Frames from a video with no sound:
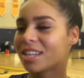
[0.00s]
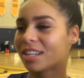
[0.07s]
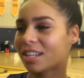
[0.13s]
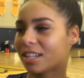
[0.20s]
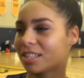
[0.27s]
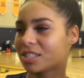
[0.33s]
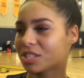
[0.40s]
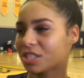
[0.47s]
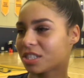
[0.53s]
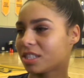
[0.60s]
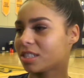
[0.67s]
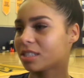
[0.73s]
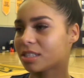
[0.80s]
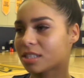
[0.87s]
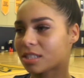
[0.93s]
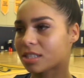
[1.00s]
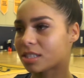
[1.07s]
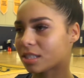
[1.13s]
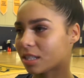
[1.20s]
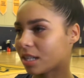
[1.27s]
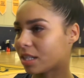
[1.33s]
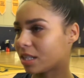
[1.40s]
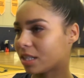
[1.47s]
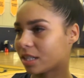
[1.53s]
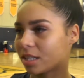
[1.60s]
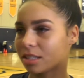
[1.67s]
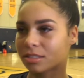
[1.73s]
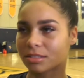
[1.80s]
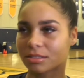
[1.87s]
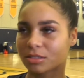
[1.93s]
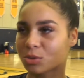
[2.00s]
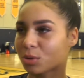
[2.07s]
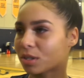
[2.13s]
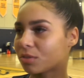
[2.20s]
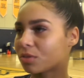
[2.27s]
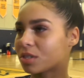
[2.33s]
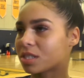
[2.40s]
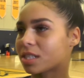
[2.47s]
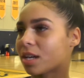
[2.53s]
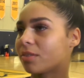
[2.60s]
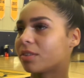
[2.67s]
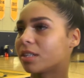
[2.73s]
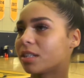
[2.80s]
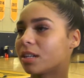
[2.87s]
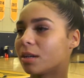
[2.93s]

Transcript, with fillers: Uh, she's in here 24/7.